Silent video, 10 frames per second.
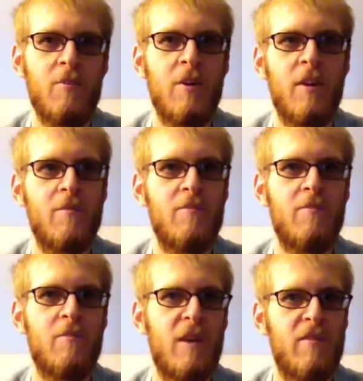put up
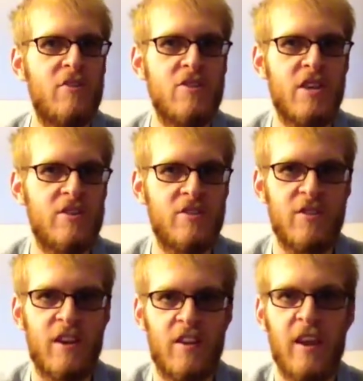for judges
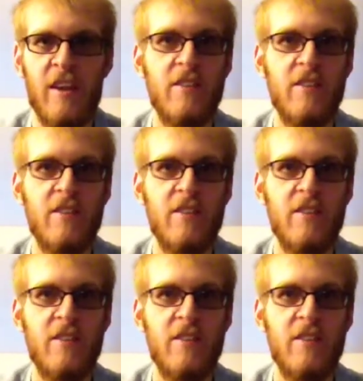or anything.